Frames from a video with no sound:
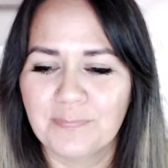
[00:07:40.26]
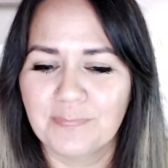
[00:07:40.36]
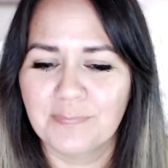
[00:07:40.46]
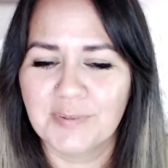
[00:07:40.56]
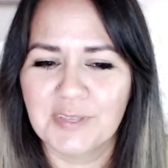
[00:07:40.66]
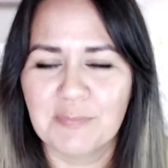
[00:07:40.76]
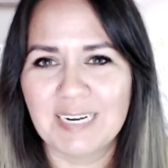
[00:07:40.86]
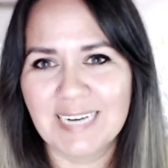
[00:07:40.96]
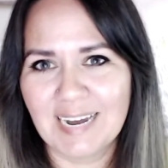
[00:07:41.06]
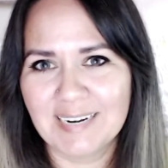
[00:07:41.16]
But then my
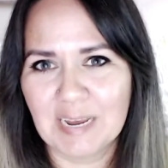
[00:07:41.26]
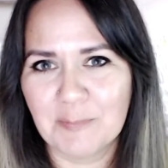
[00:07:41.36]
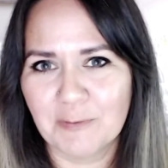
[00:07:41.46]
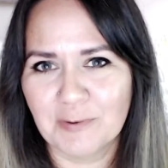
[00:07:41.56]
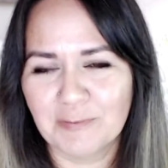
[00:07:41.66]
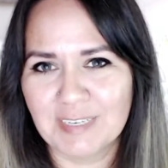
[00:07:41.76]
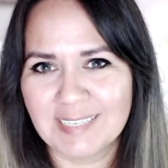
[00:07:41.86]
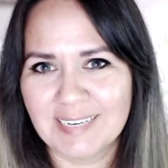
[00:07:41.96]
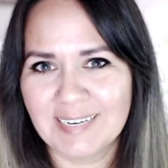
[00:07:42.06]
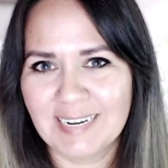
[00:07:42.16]
dad came over to
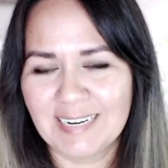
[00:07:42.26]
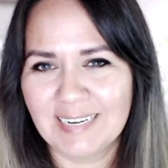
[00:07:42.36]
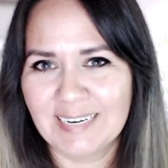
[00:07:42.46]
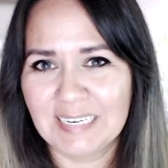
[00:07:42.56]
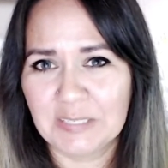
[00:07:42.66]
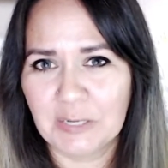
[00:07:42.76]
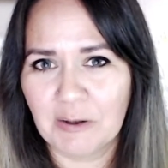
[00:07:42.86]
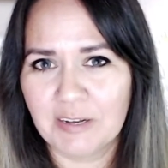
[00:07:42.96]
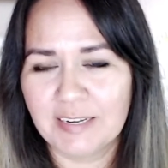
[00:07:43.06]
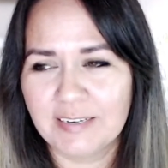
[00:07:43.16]
visit and he saw
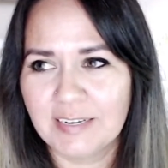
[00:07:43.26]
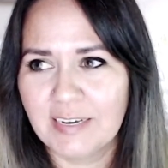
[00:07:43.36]
it,